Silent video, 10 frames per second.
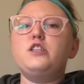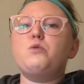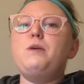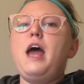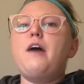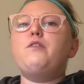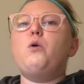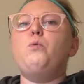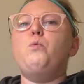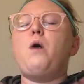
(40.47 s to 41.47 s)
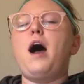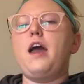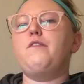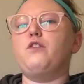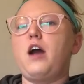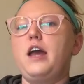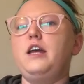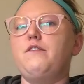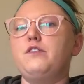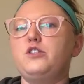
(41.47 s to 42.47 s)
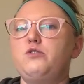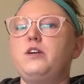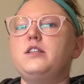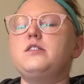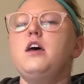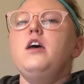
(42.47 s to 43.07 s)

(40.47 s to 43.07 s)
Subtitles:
So we have a wide variety of students